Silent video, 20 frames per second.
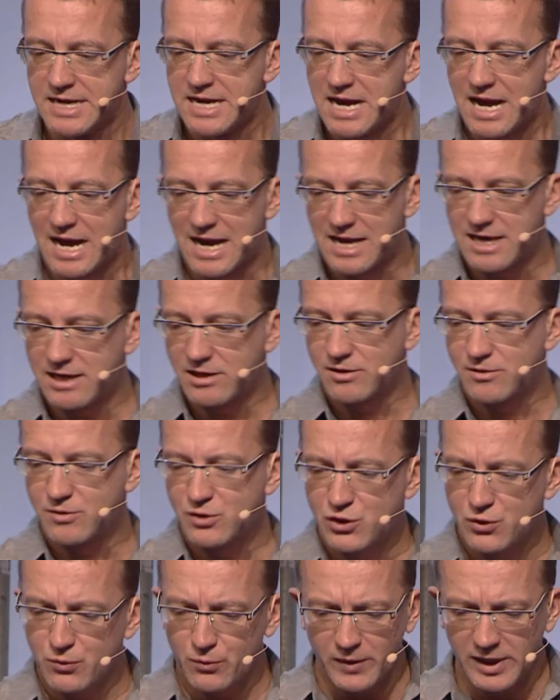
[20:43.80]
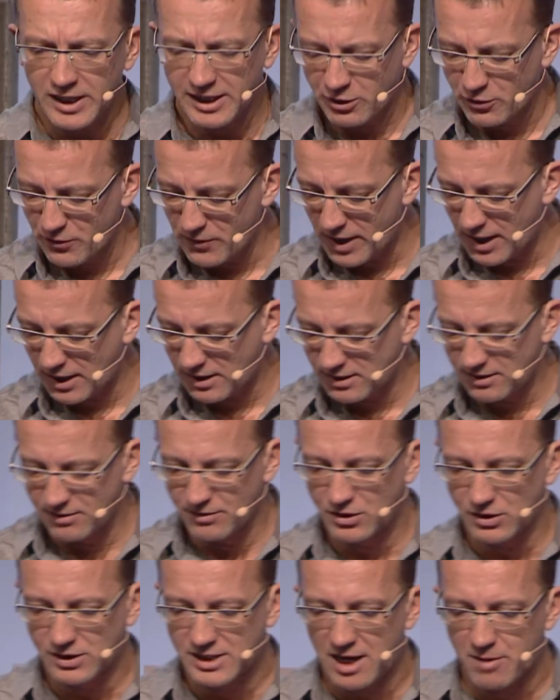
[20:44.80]
and to really create
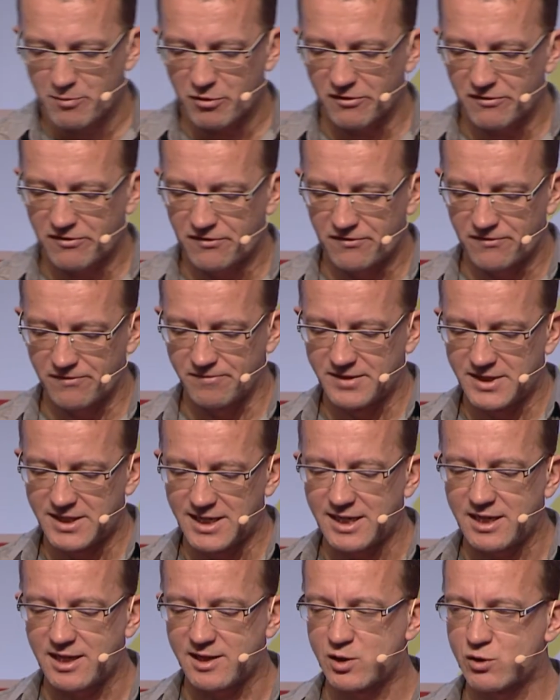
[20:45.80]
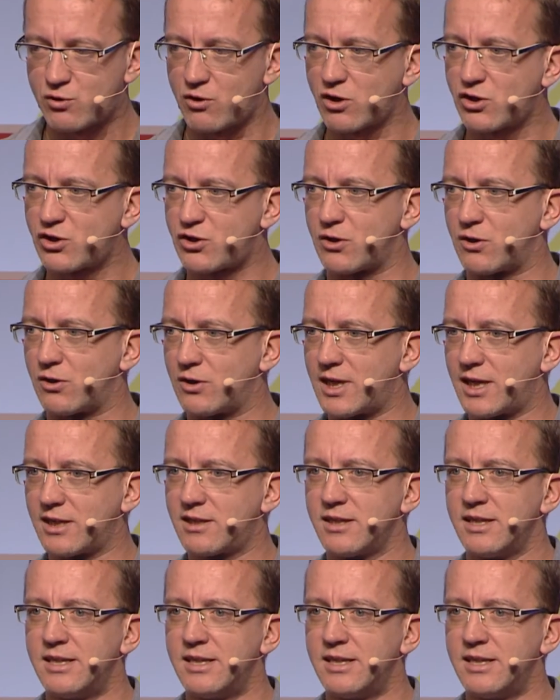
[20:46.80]
the type of data structure that